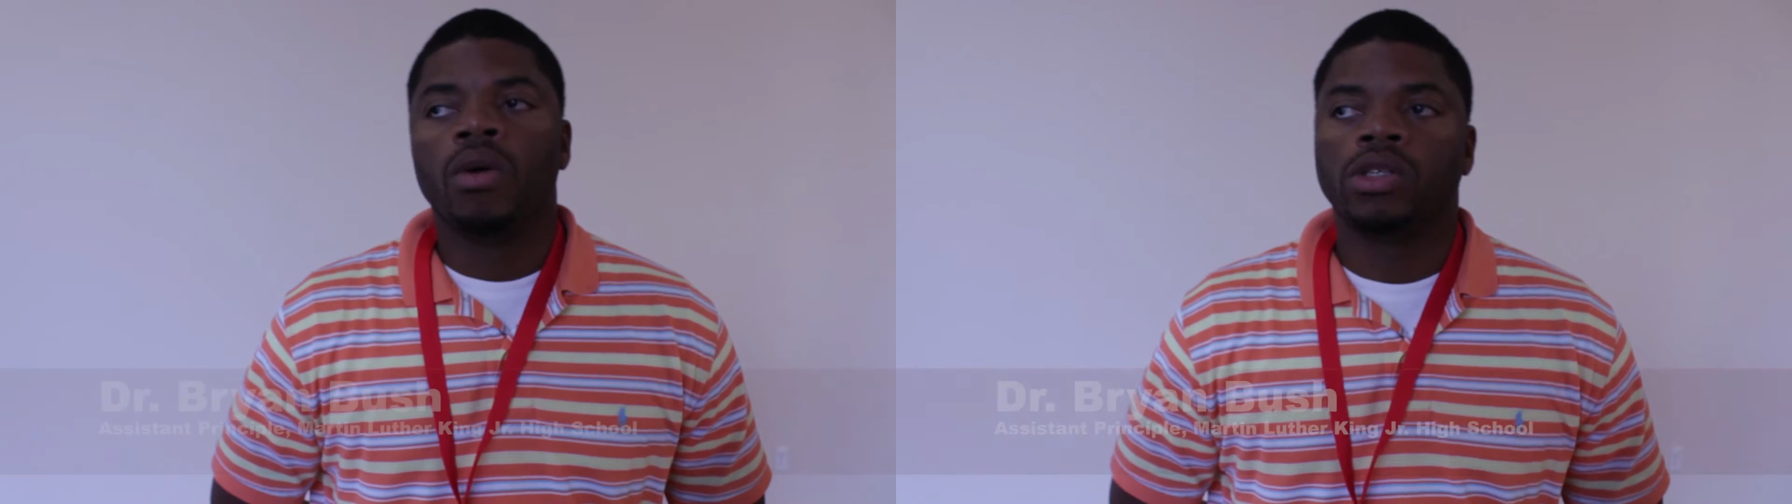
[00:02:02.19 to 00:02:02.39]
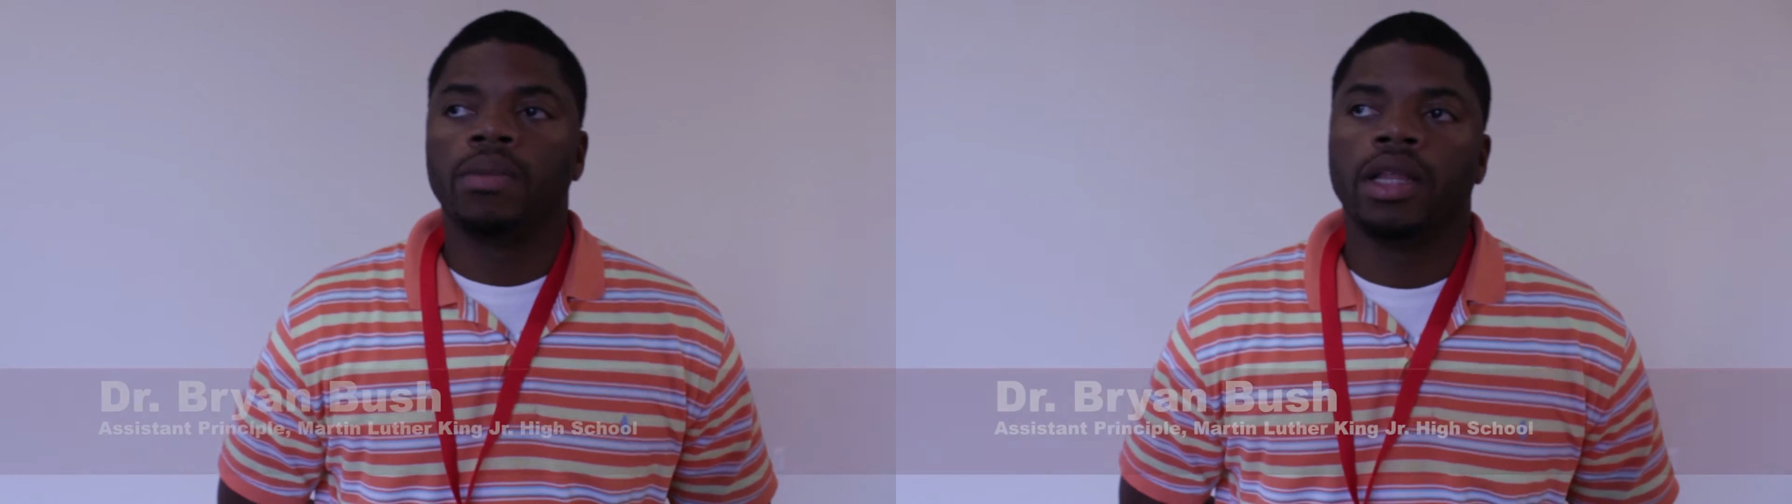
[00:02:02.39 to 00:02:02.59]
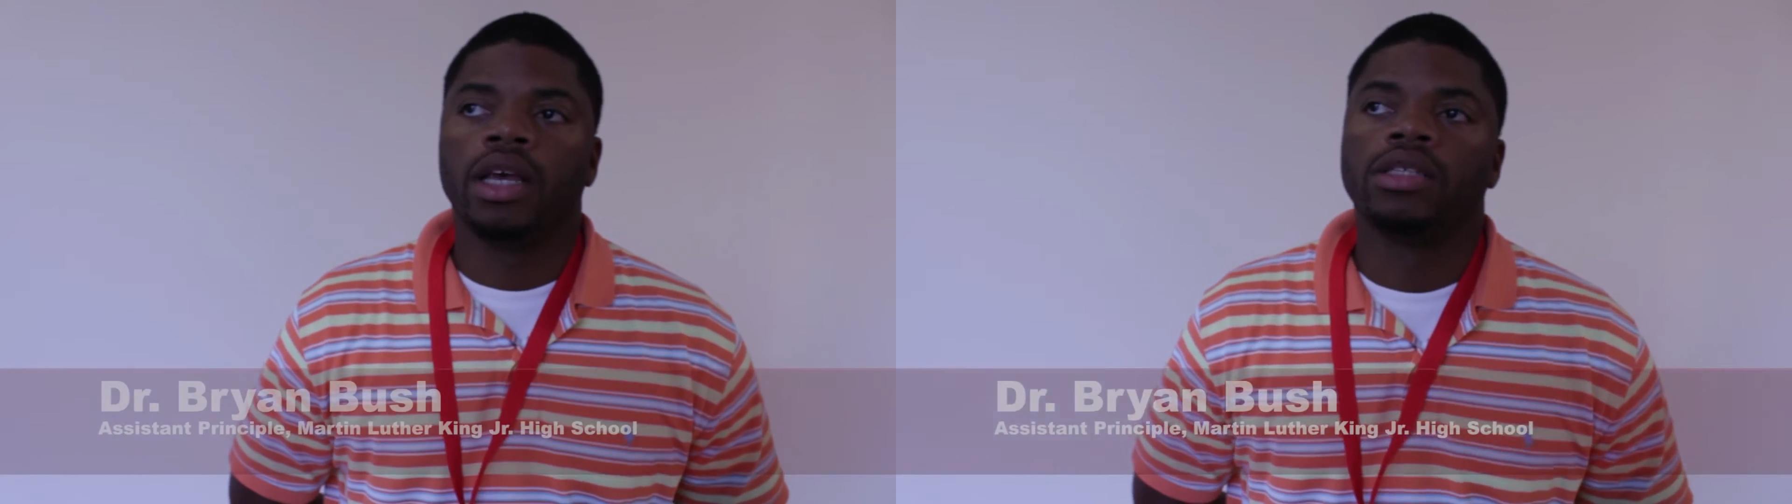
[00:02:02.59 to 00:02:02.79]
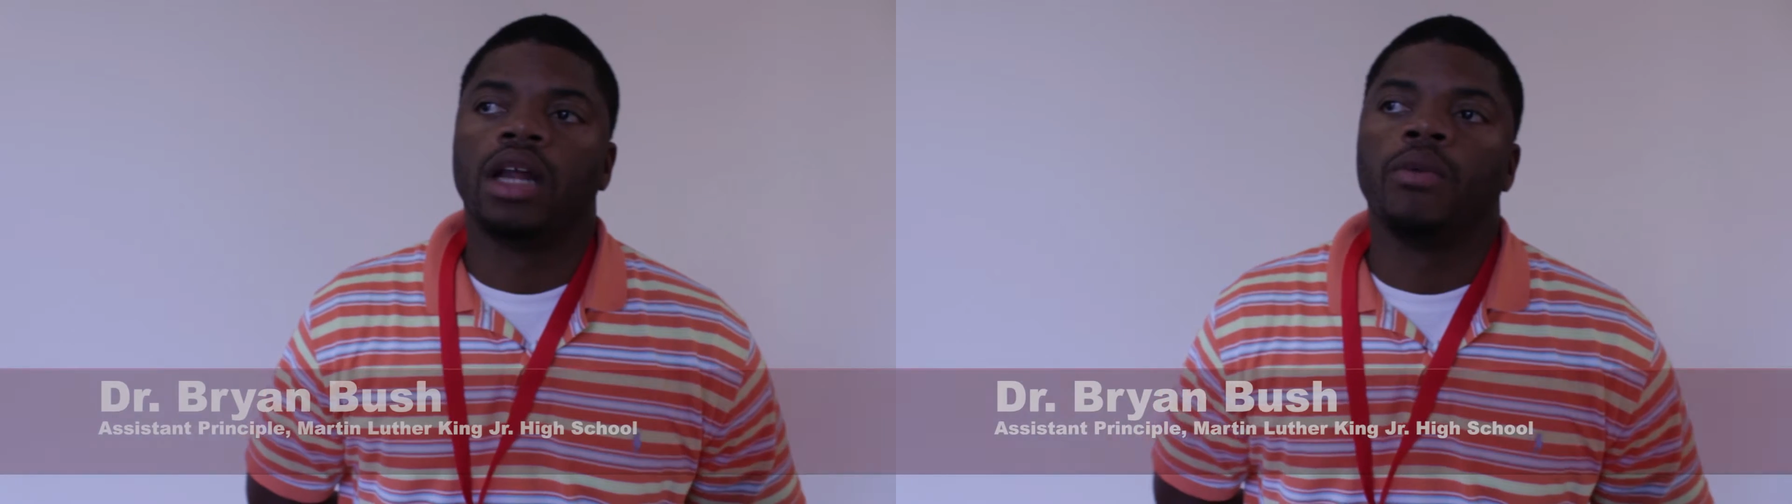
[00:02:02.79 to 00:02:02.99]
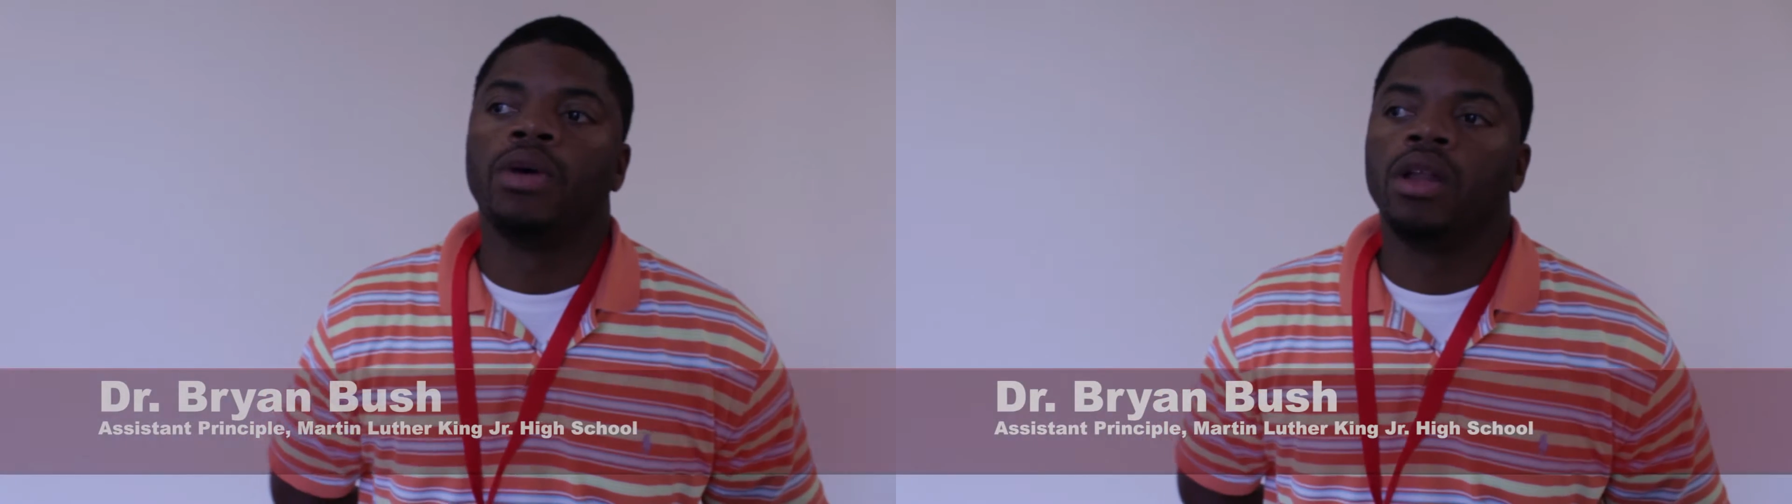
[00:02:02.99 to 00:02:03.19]
Well, some of the things that
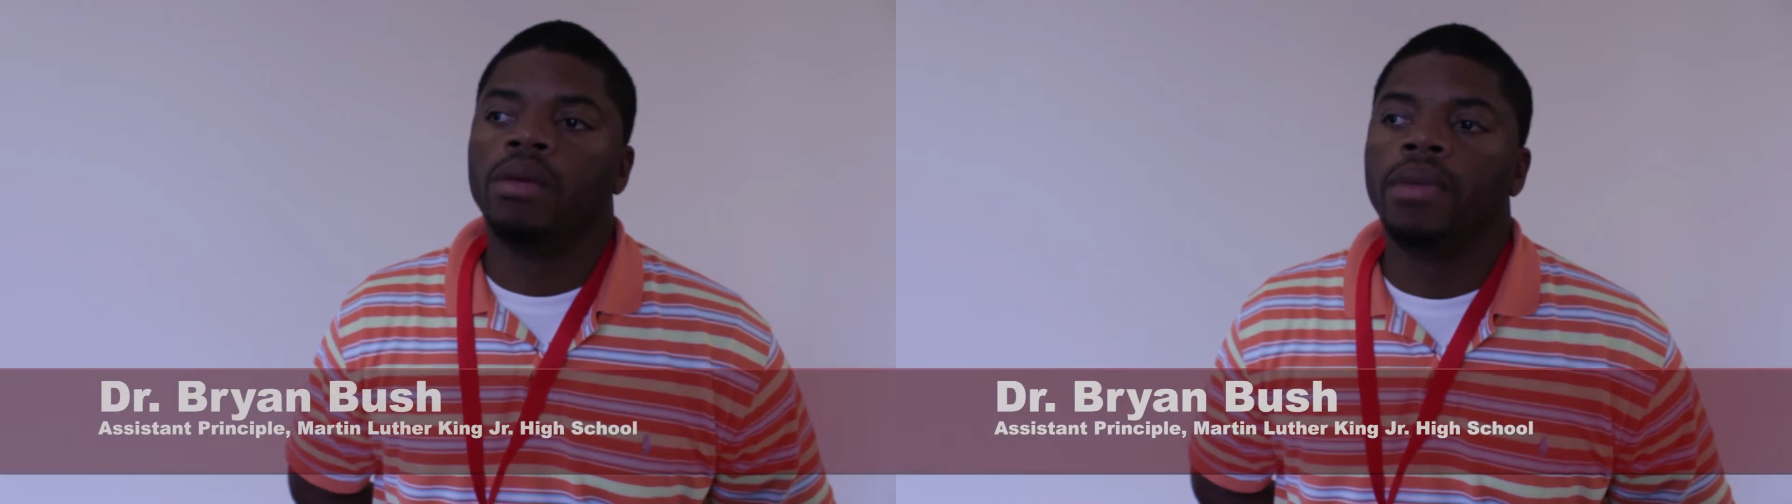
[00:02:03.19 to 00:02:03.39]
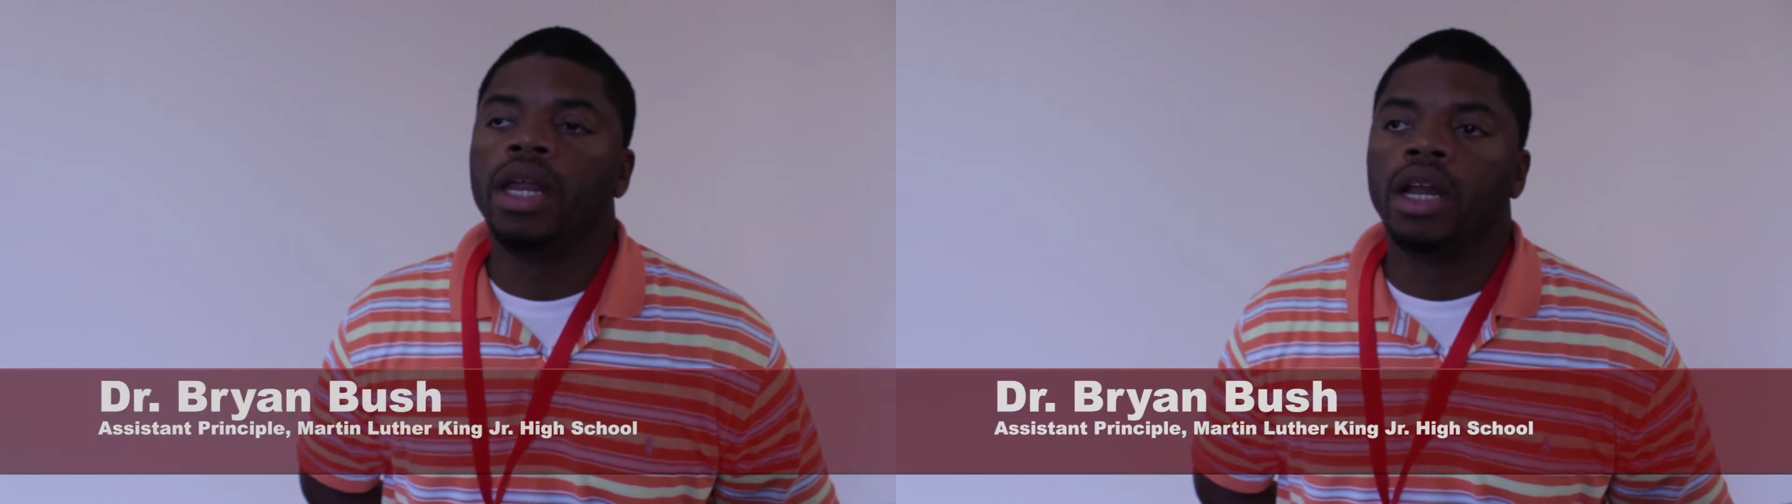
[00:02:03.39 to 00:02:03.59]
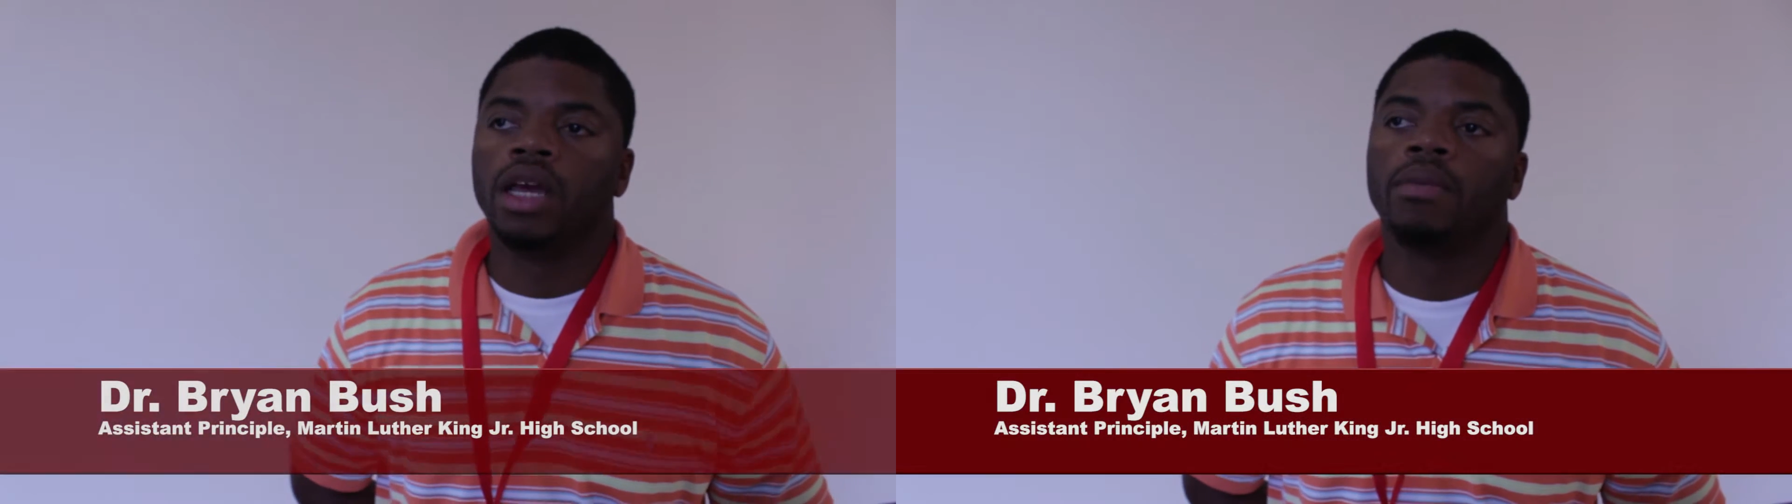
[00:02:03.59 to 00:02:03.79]
I will immediately